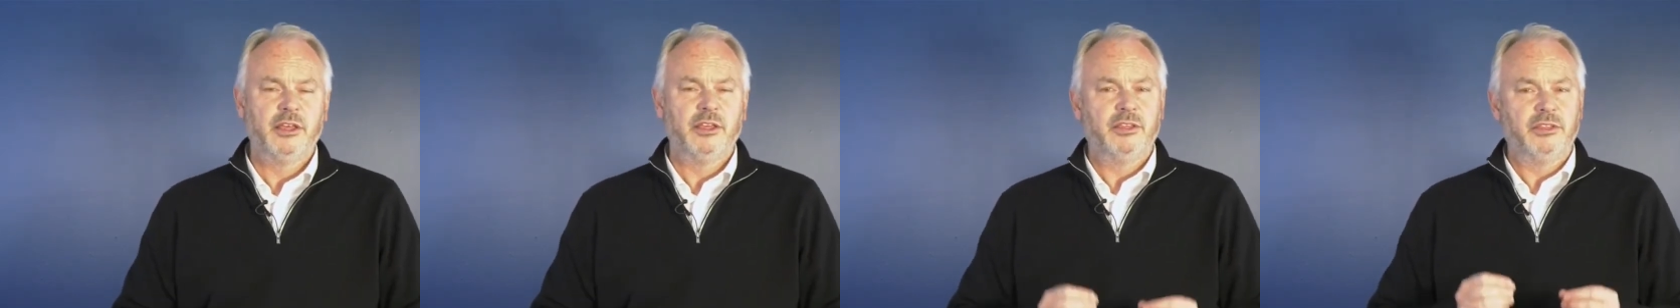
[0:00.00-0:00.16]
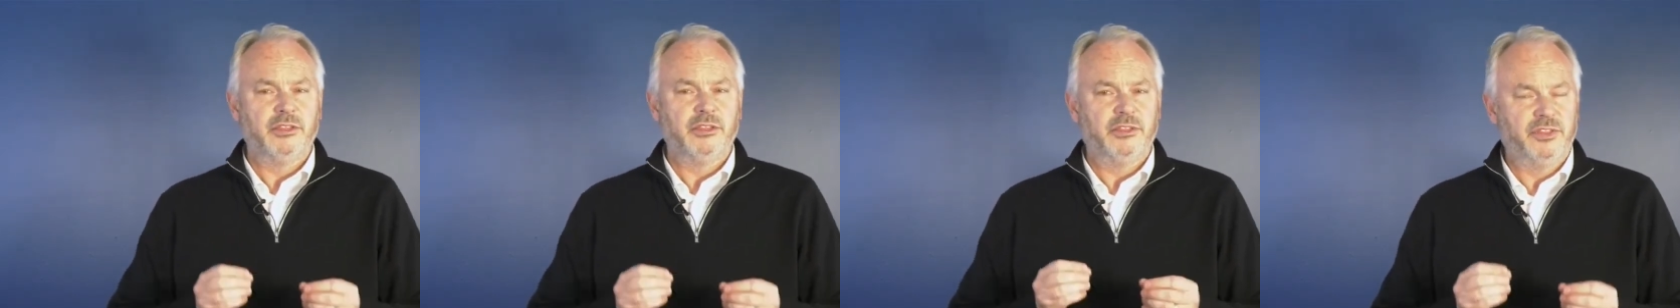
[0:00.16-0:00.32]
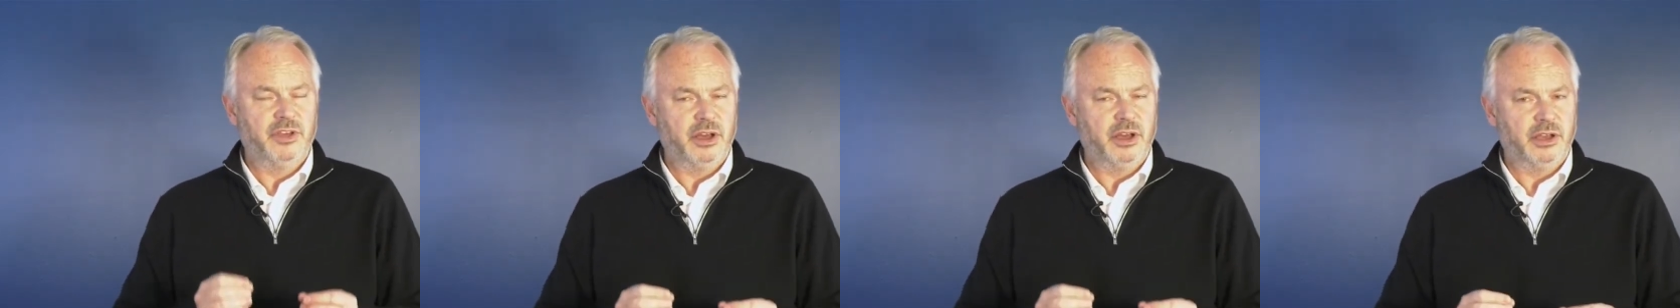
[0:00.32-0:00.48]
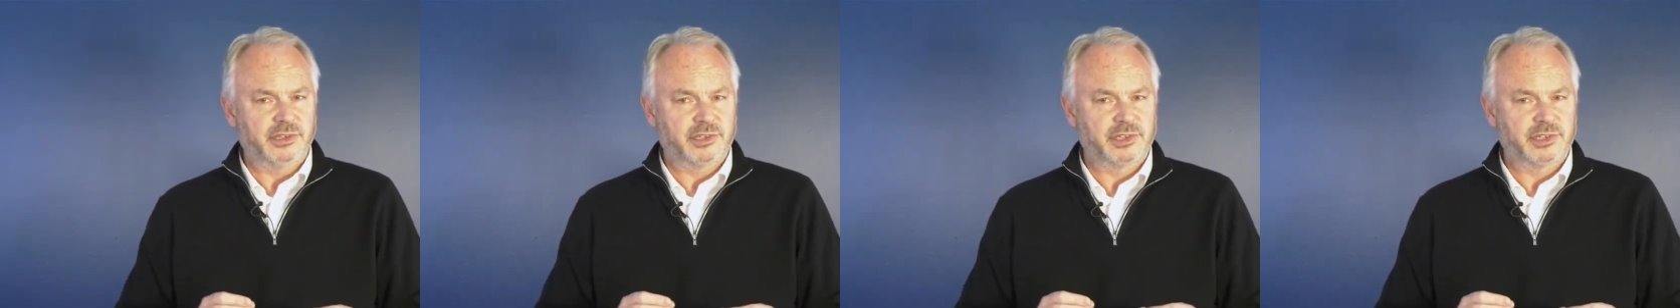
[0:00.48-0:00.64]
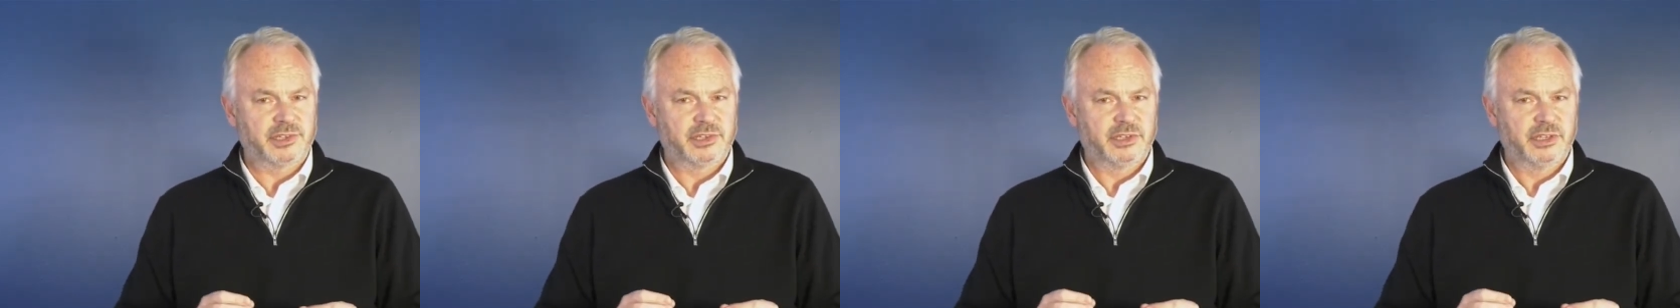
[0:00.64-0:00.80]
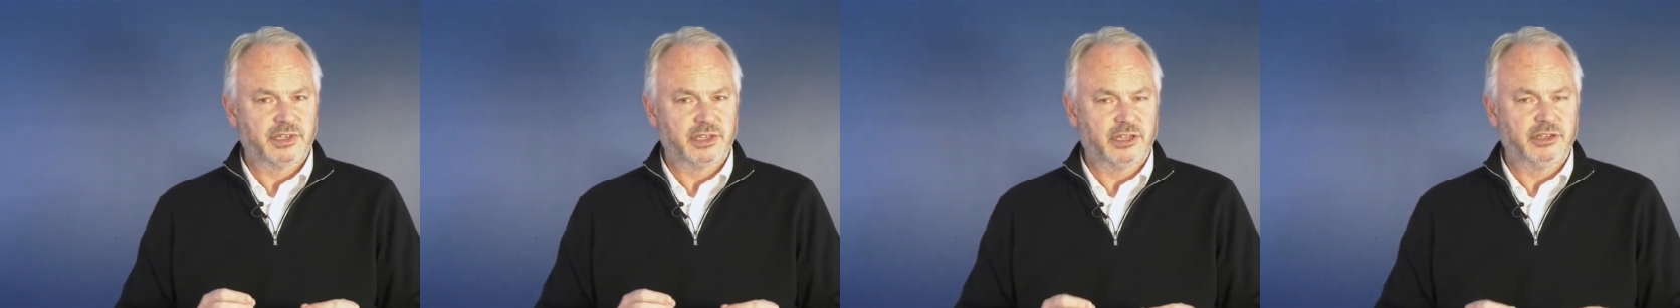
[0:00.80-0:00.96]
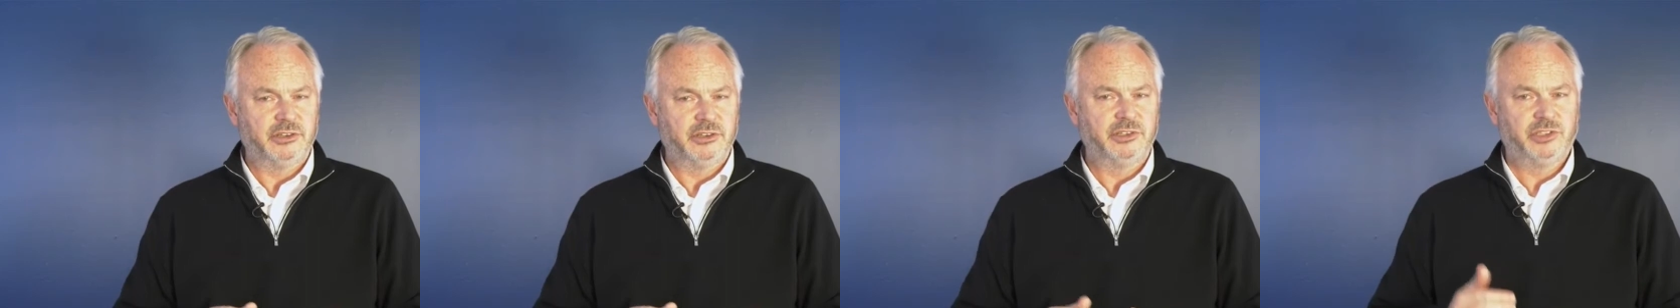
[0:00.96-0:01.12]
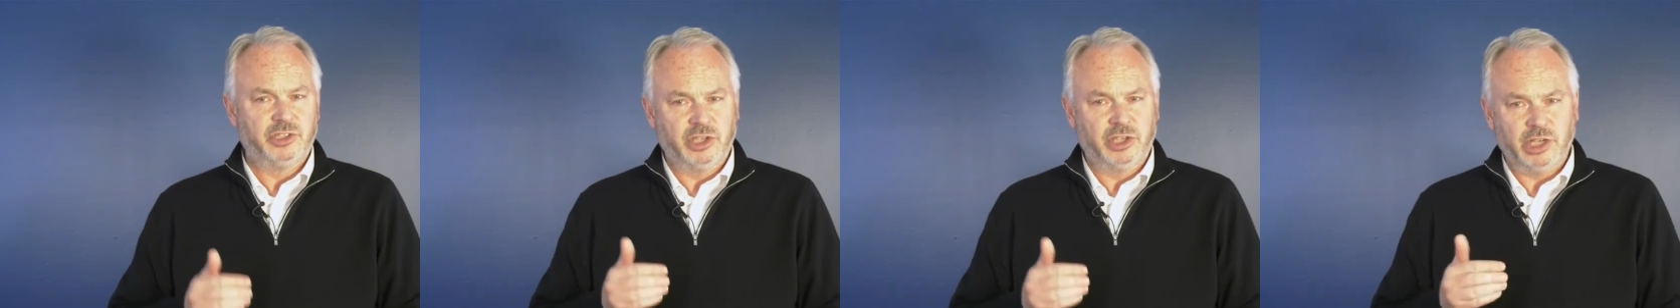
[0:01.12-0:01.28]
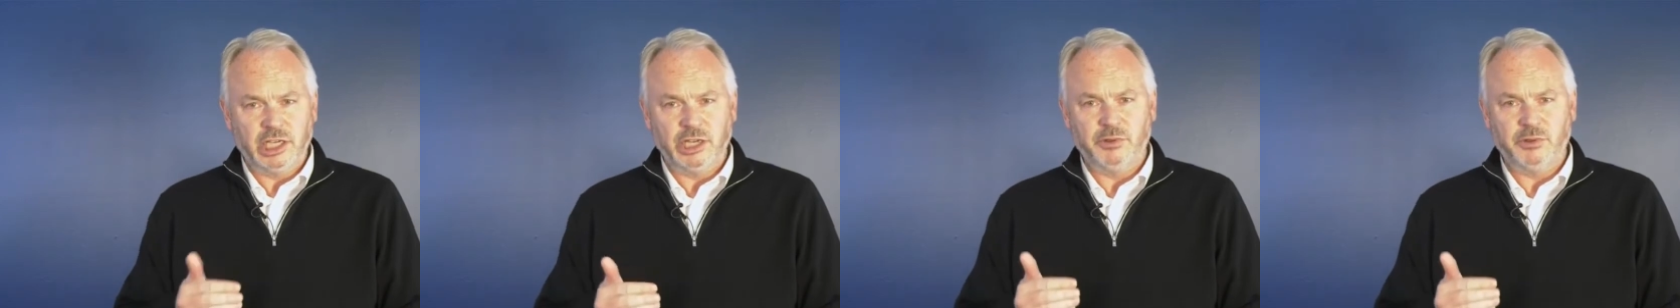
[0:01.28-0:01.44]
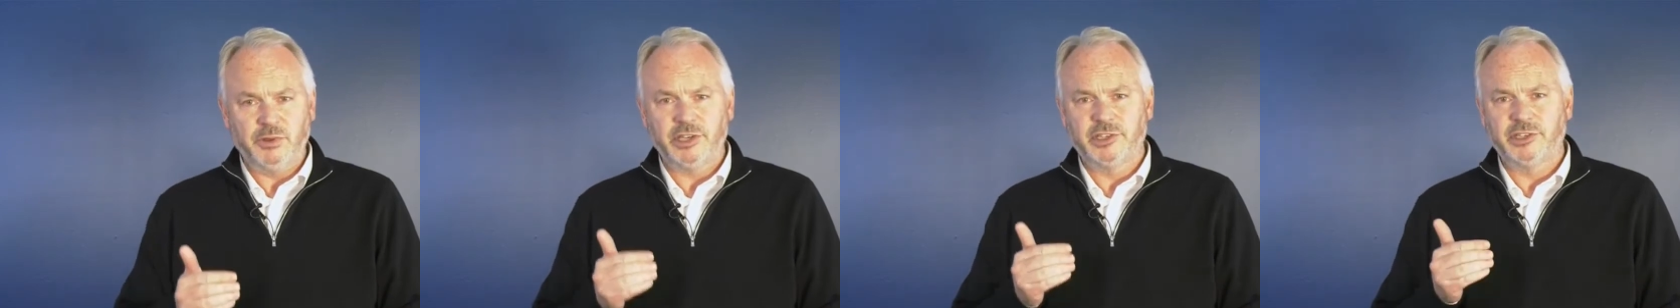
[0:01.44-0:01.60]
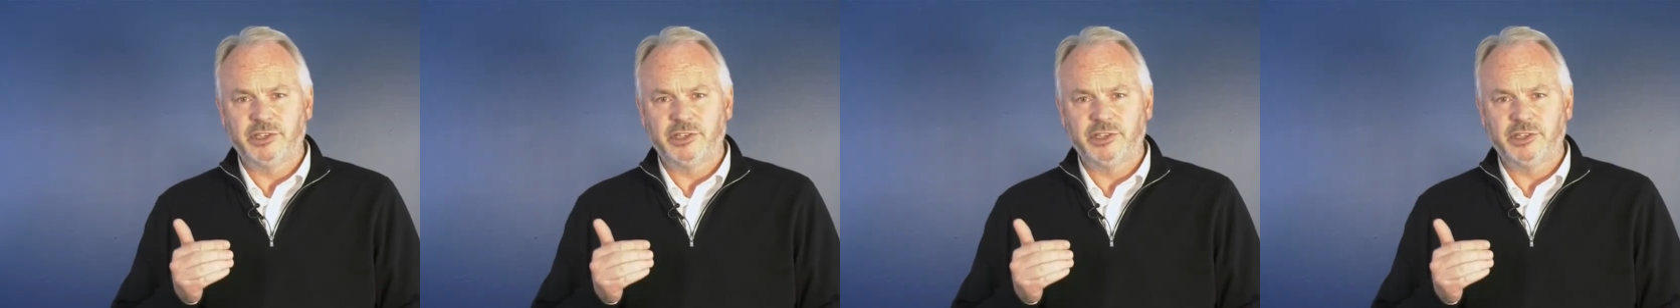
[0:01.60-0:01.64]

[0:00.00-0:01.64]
thus continuing